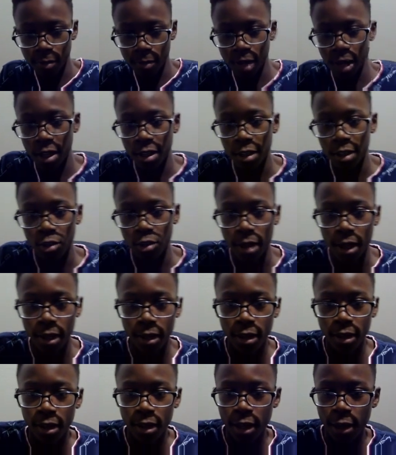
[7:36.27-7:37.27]
getting this right.
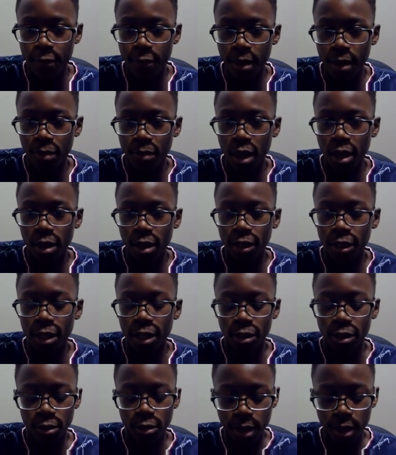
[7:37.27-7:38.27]
If I'm not,
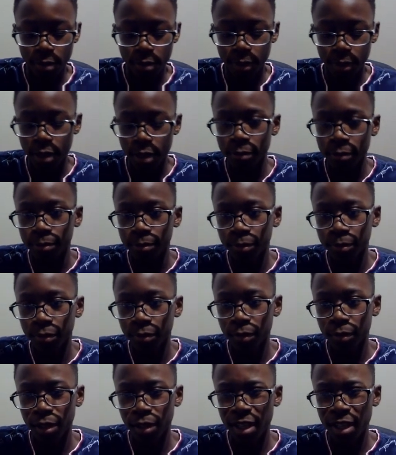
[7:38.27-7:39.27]
then correct me.
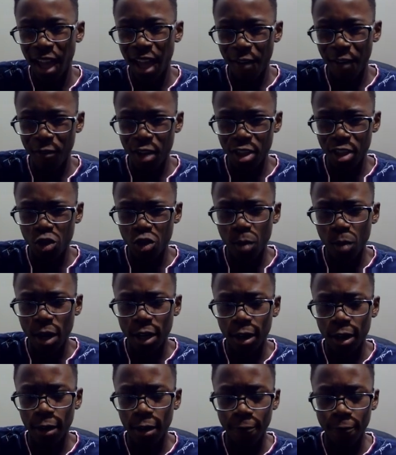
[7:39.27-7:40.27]
Evans went
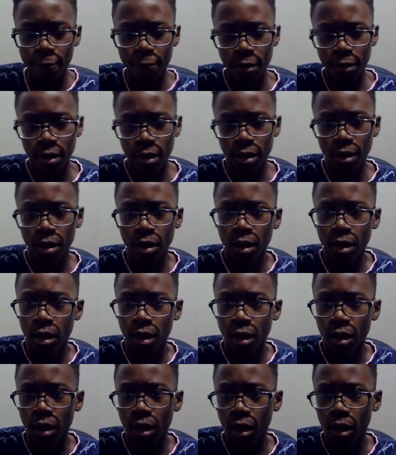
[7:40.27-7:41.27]
off.
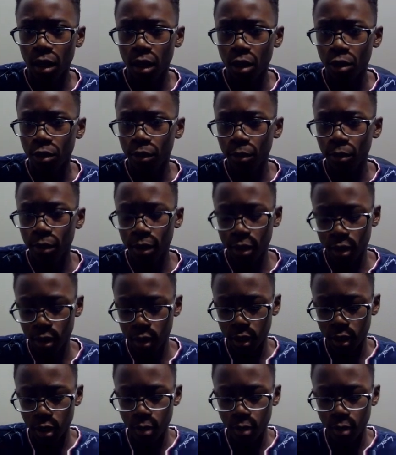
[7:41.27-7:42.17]
Who was here